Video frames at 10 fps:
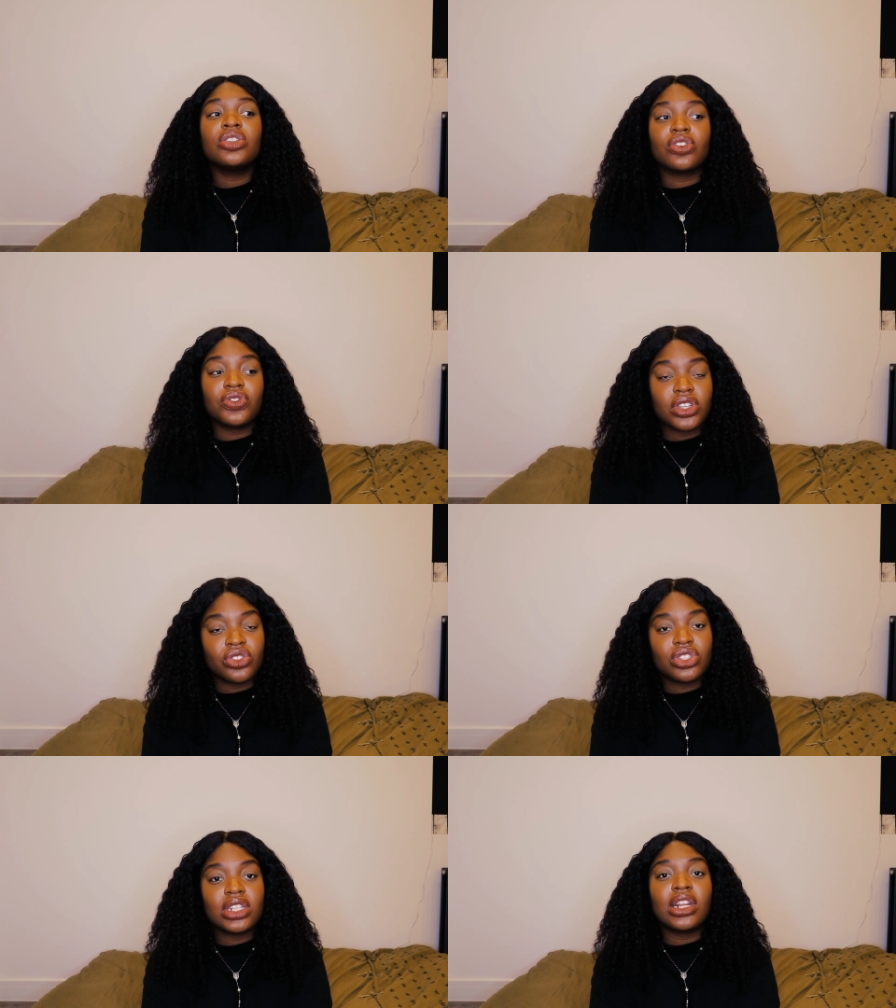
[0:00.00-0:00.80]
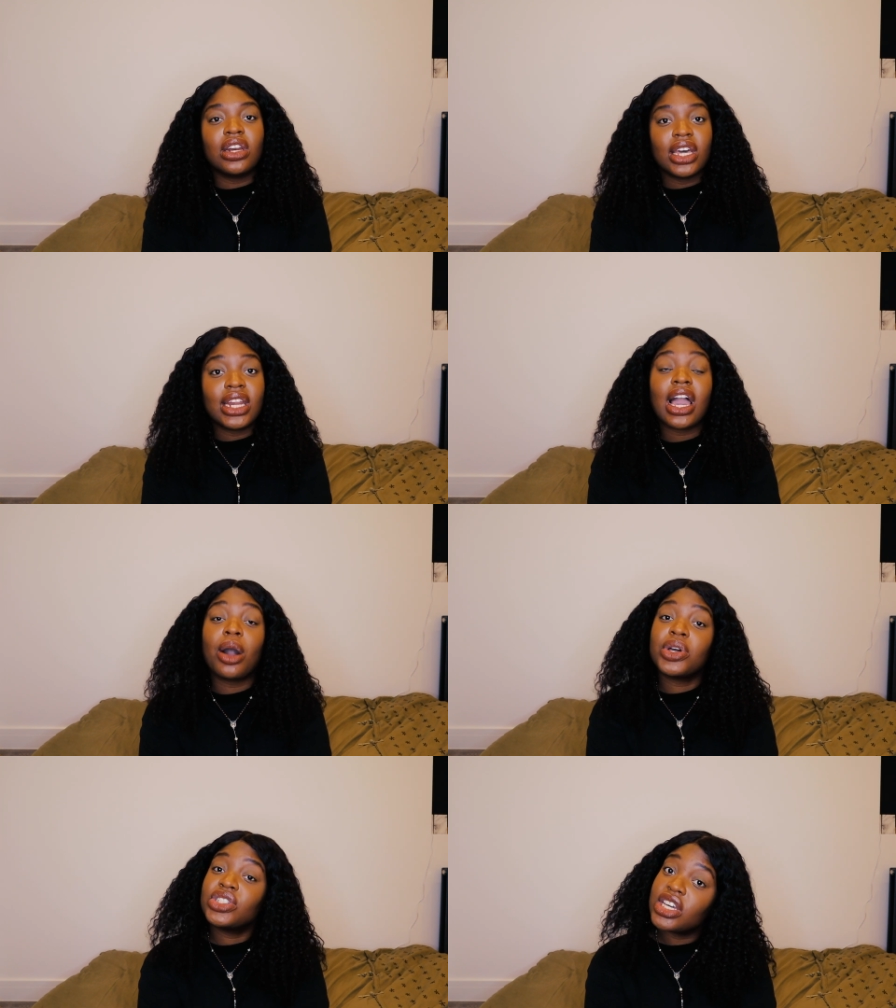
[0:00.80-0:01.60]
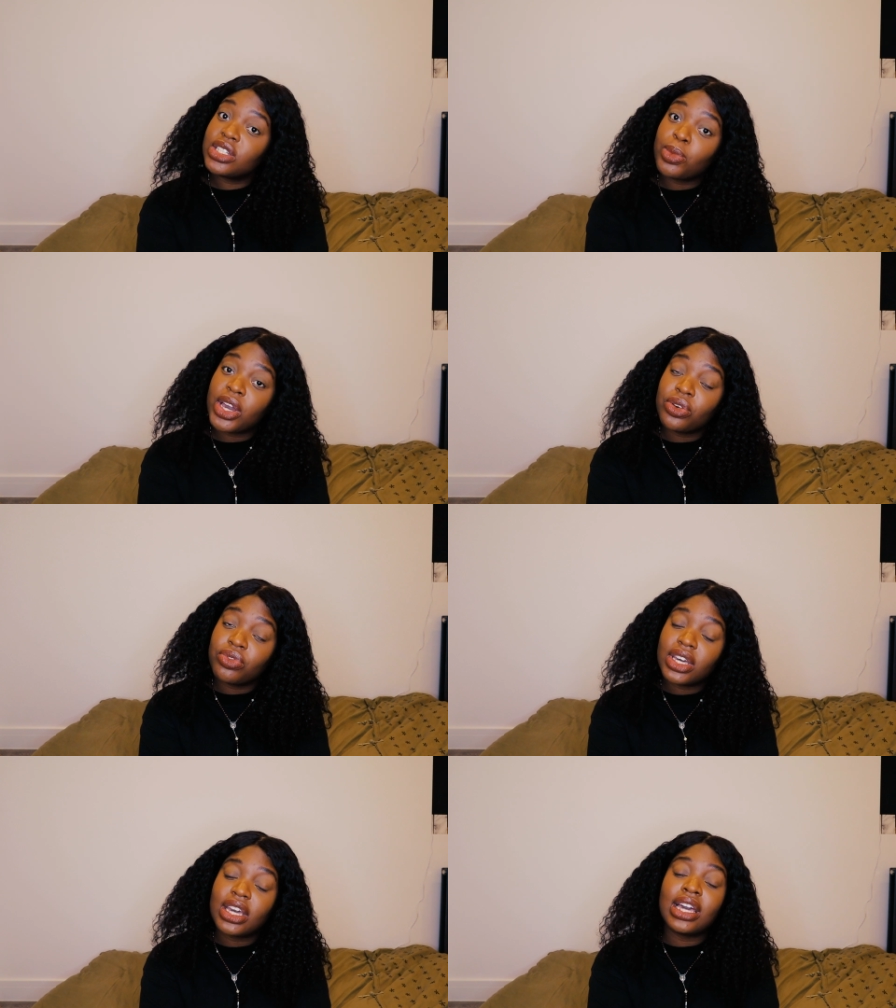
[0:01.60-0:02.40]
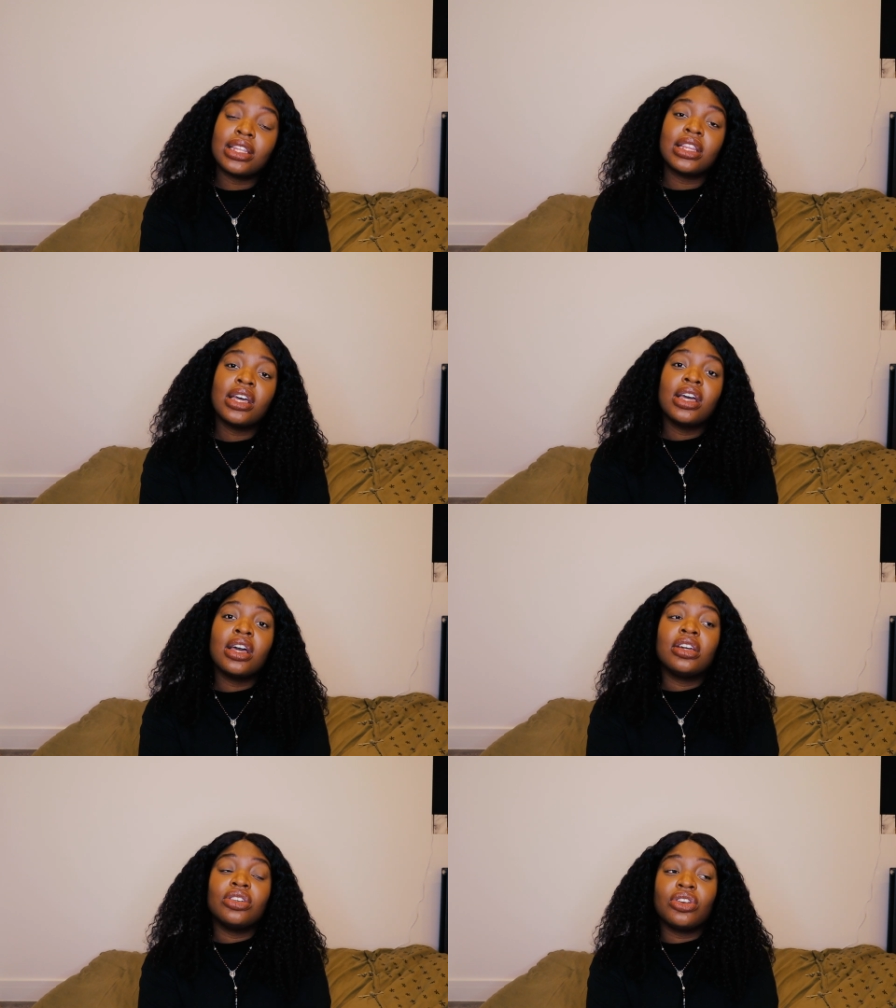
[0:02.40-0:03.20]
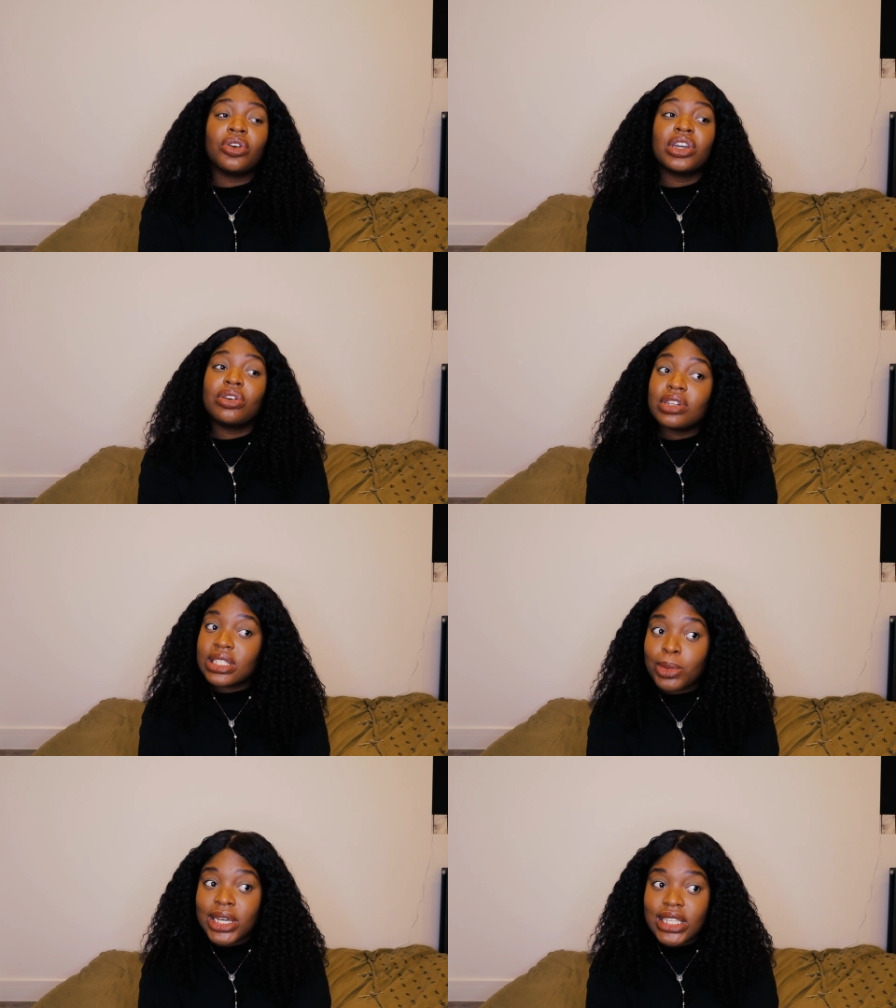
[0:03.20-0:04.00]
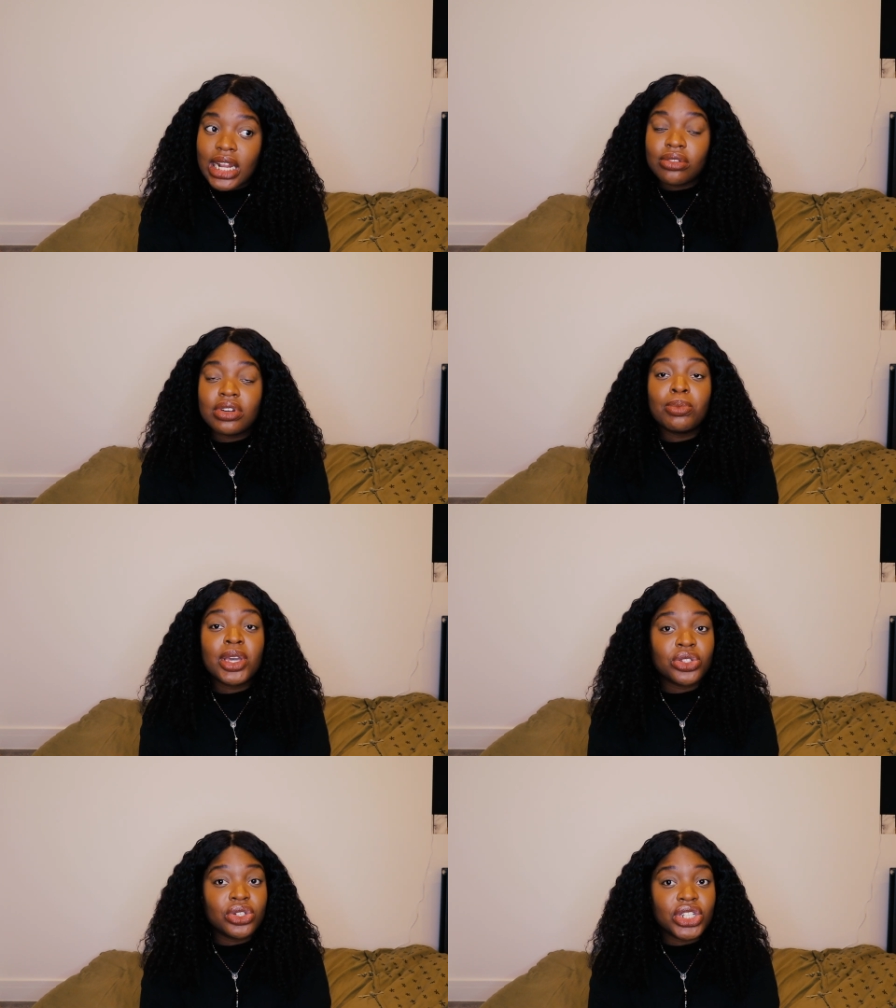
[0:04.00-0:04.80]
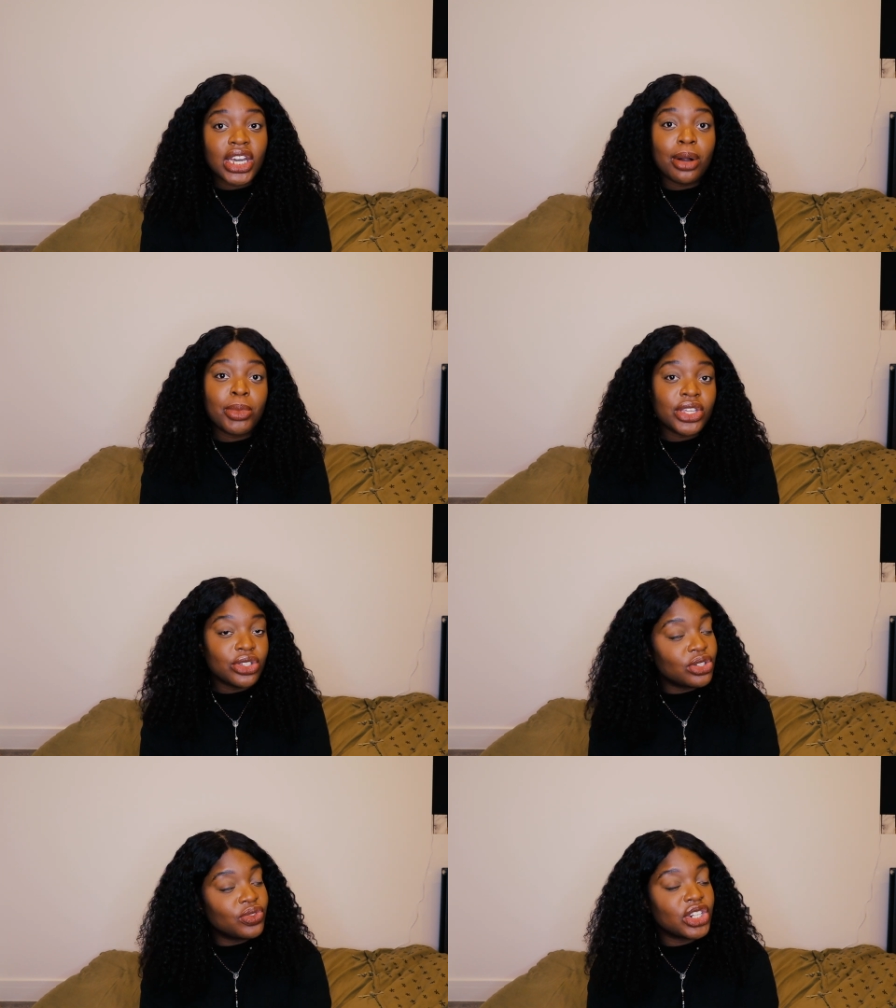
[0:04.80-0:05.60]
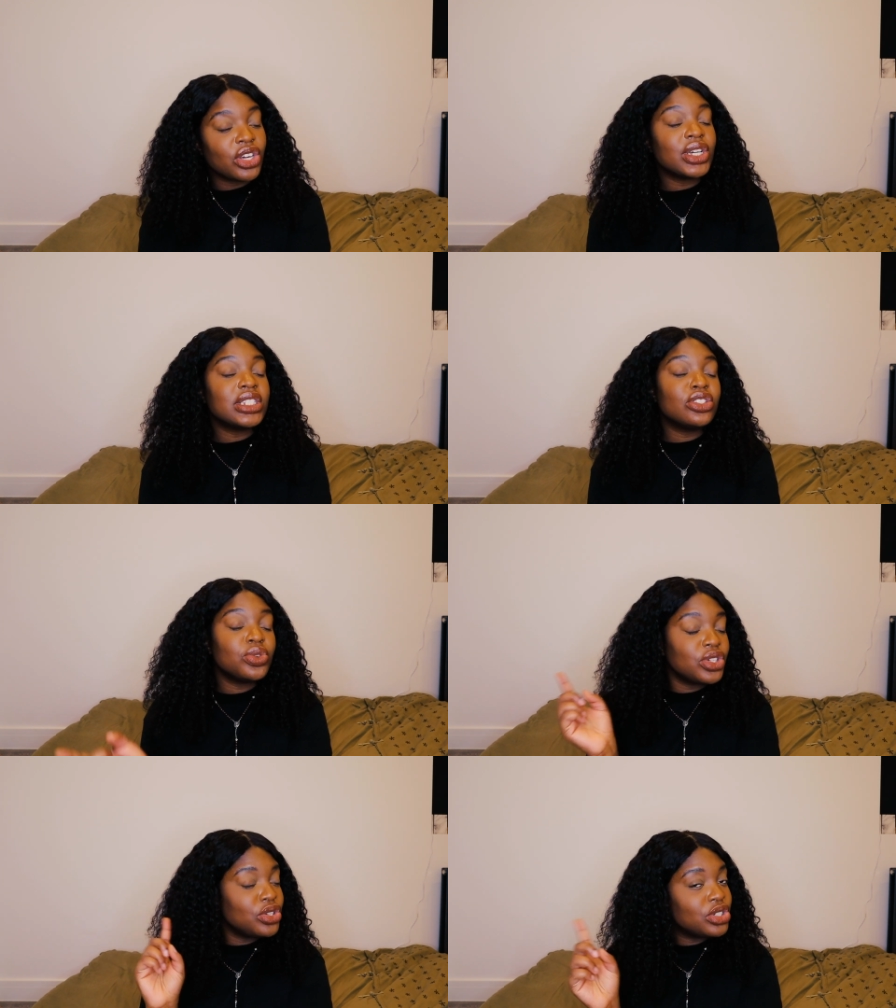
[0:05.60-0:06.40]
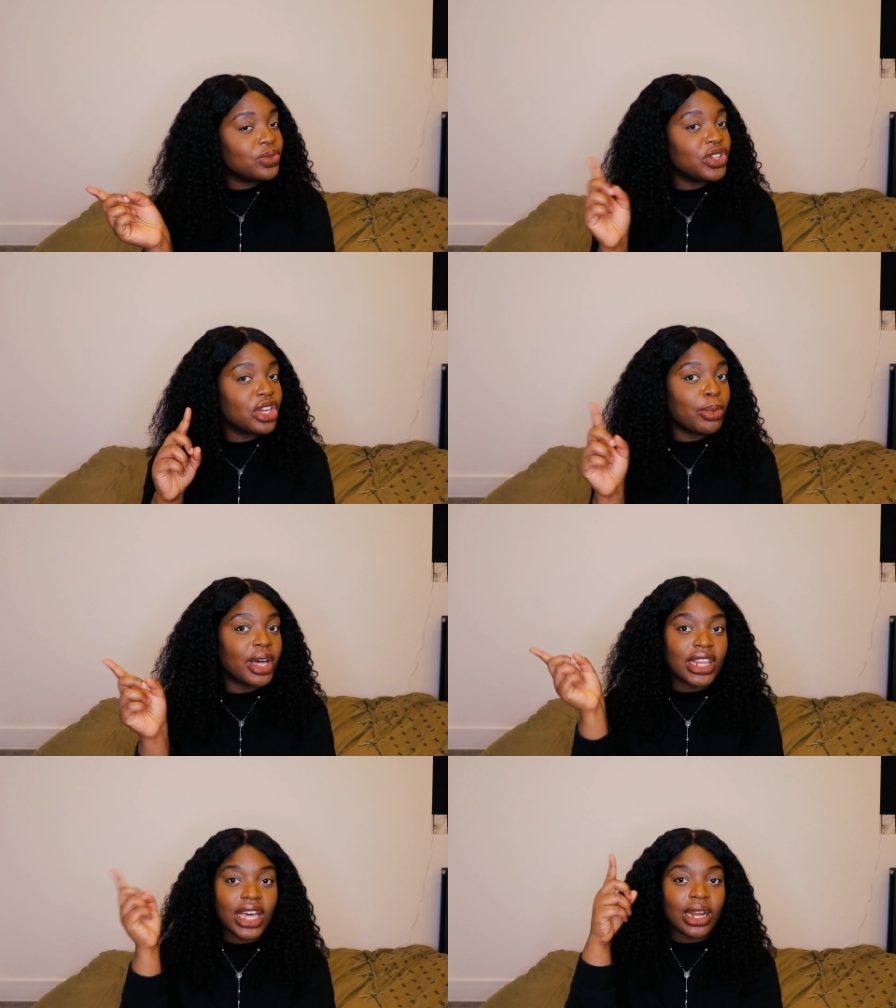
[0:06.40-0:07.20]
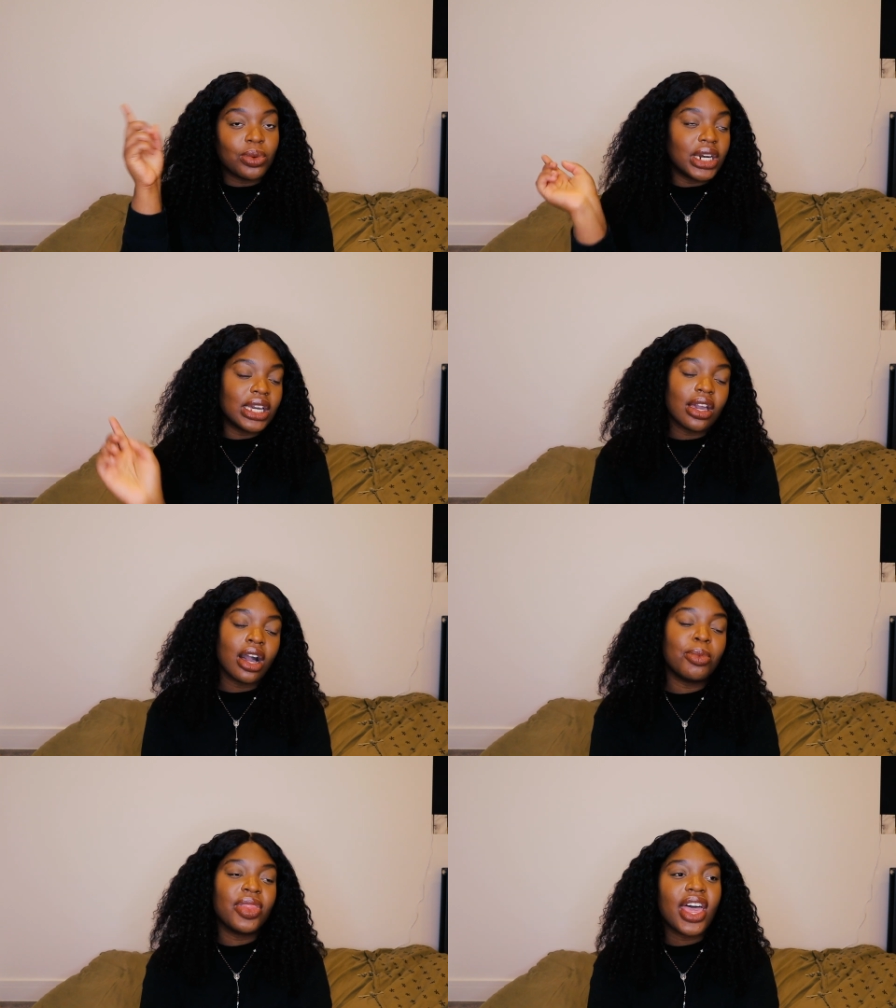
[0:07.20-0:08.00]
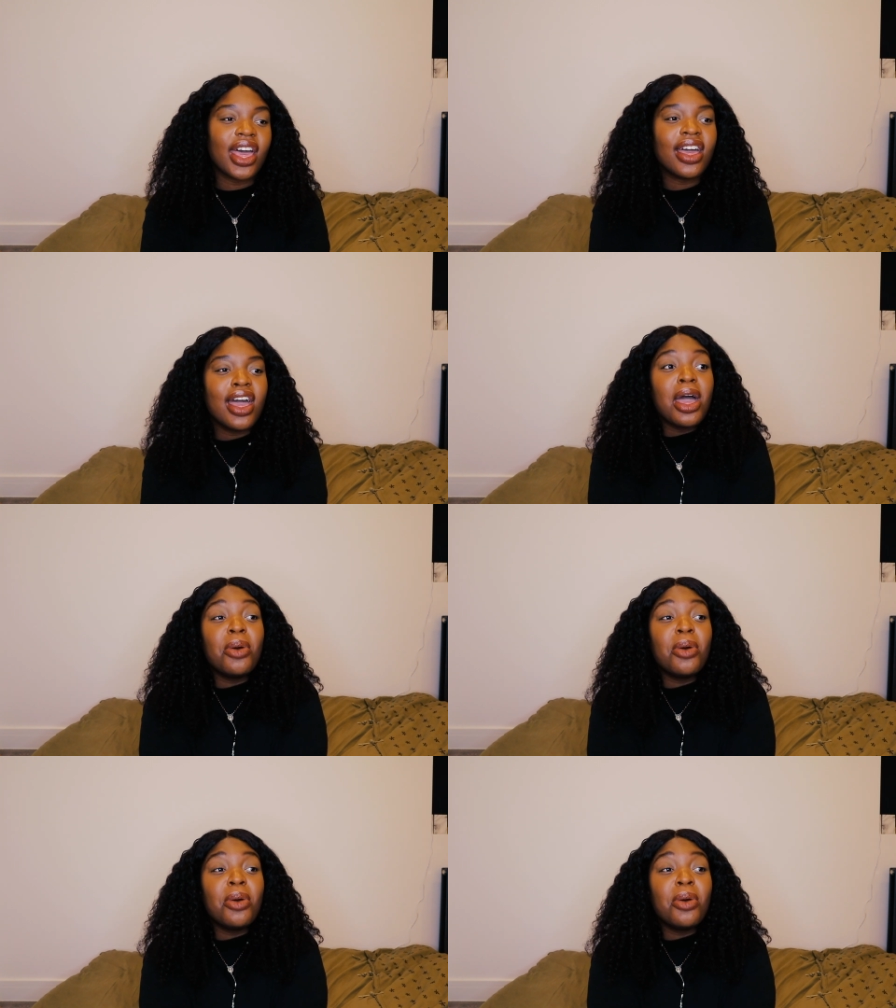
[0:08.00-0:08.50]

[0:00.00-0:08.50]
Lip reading: So if you're interested in learning how I changed my career and, you know, increased my salary, make sure you check out my YouTube video. I did do a YouTube video about that and I will link it up there.